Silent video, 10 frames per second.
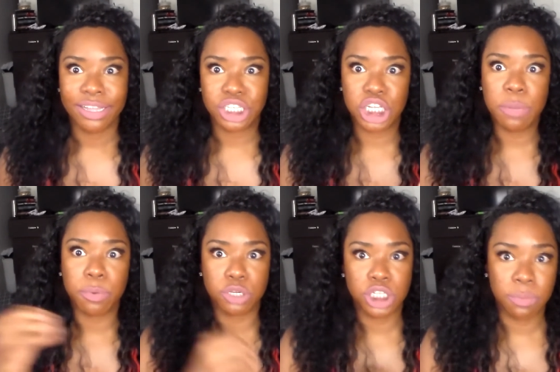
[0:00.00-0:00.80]

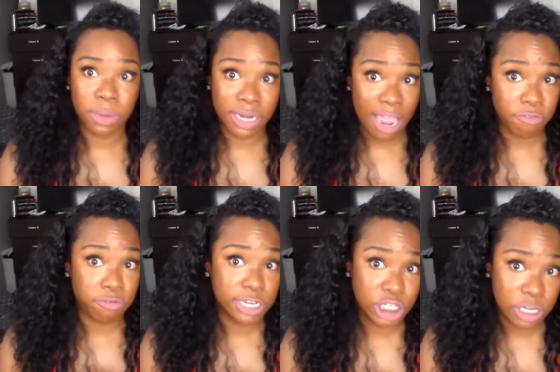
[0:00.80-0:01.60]
cheaper shipping, not
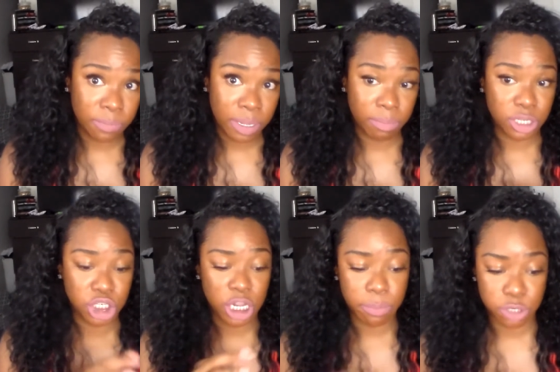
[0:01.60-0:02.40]
free shipping, but
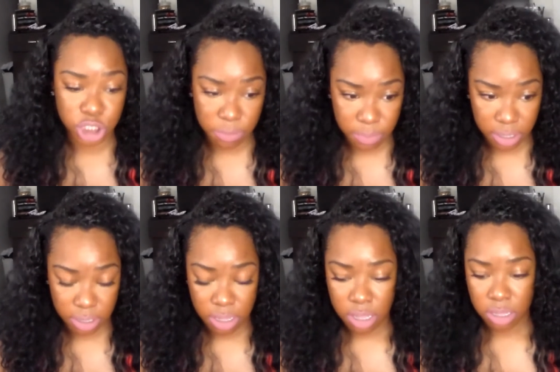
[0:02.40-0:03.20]
cheaper shipping,